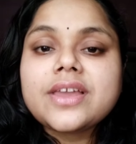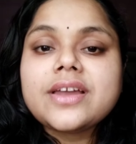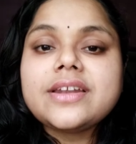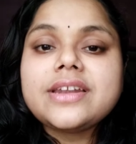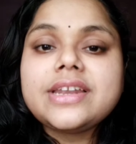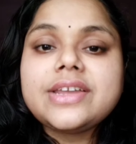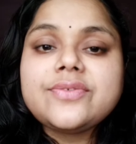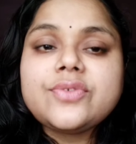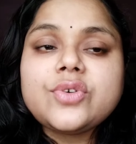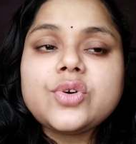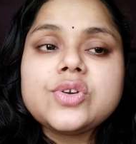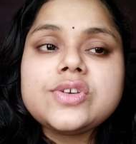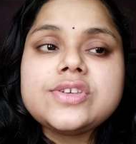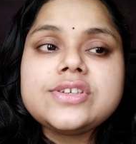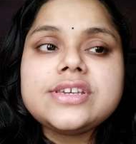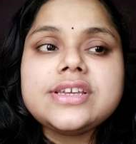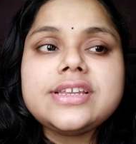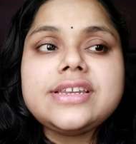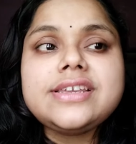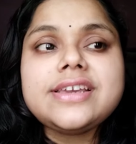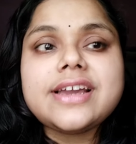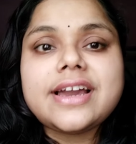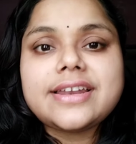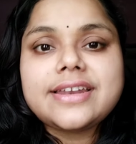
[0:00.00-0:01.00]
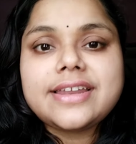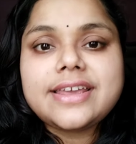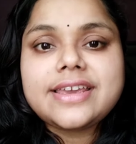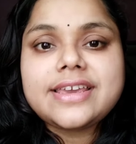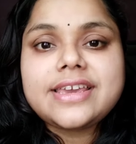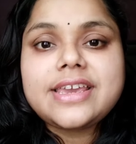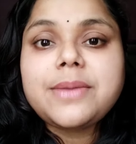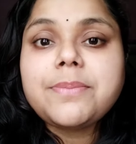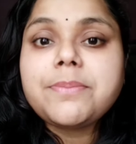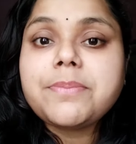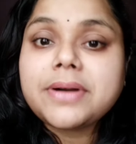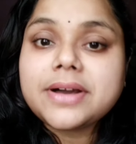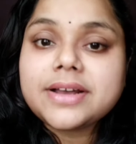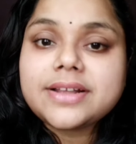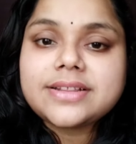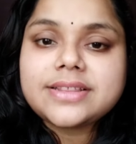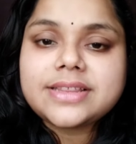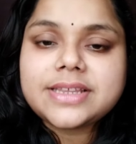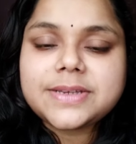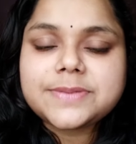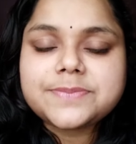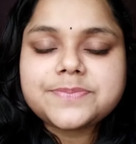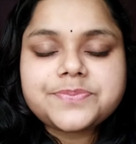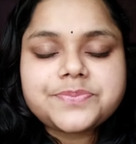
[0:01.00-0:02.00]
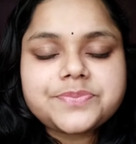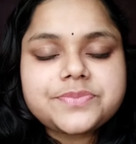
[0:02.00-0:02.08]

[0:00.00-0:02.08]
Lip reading: Devotion yani ki bhakti.